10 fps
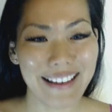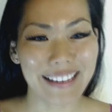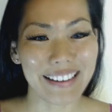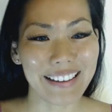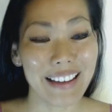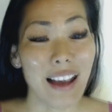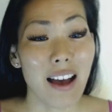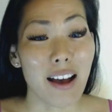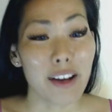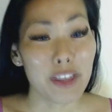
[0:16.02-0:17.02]
Hi,
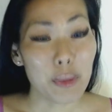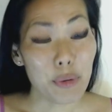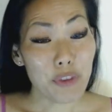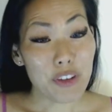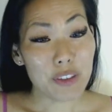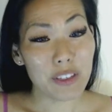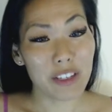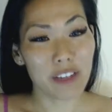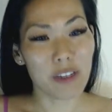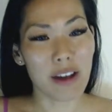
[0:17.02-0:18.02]
in the previous
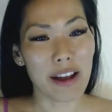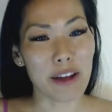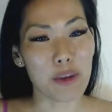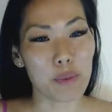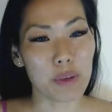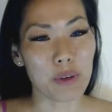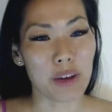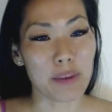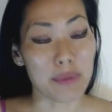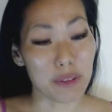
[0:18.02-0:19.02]
video, I hope
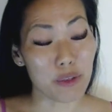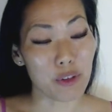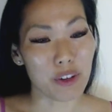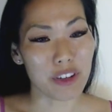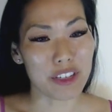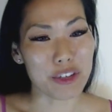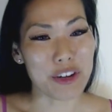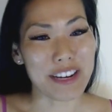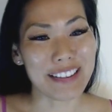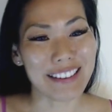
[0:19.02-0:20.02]
you
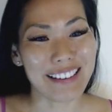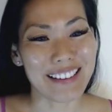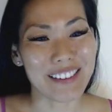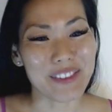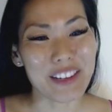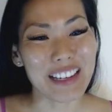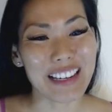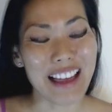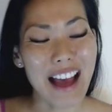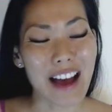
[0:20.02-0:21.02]
enjoyed.
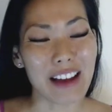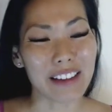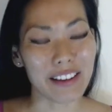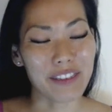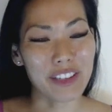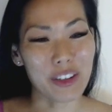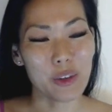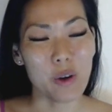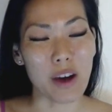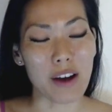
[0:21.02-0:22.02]
We had a
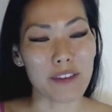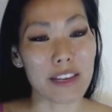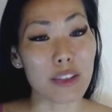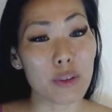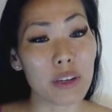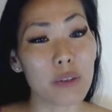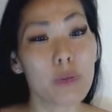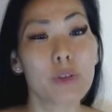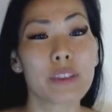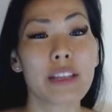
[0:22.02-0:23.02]
video of a student
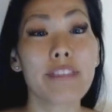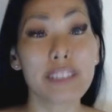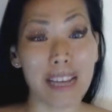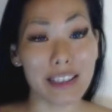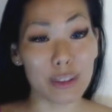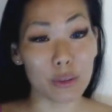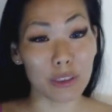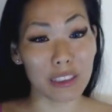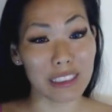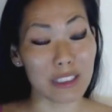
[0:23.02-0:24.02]
who's never danced
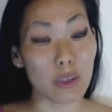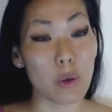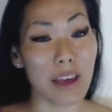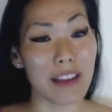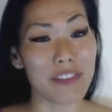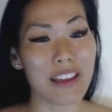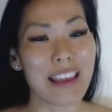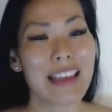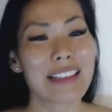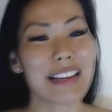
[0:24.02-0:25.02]
hula in his whole life,
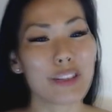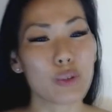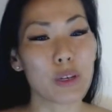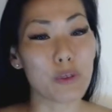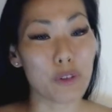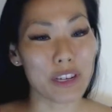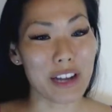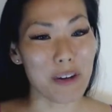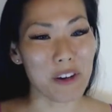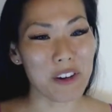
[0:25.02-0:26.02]
dance hula for
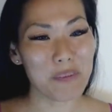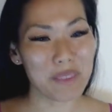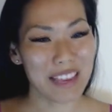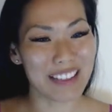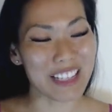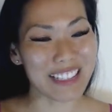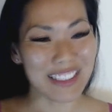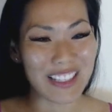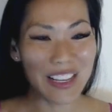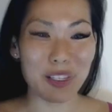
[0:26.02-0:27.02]
an hour, and you'll get
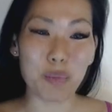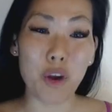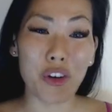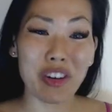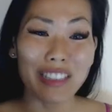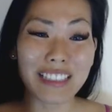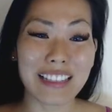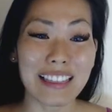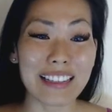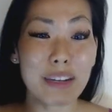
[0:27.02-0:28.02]
to see his progress
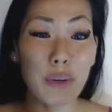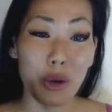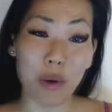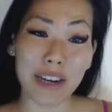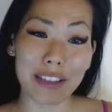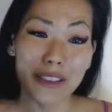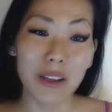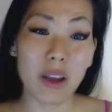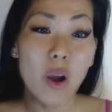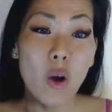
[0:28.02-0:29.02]
and the things that we
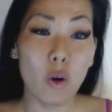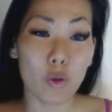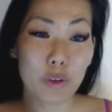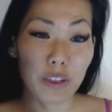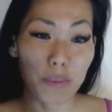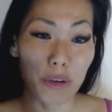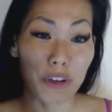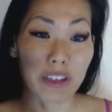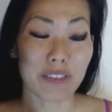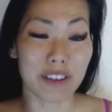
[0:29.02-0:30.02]
corrected over the
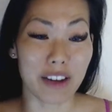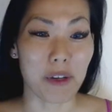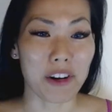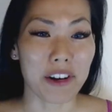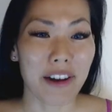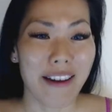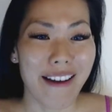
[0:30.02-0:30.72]
period of an hour.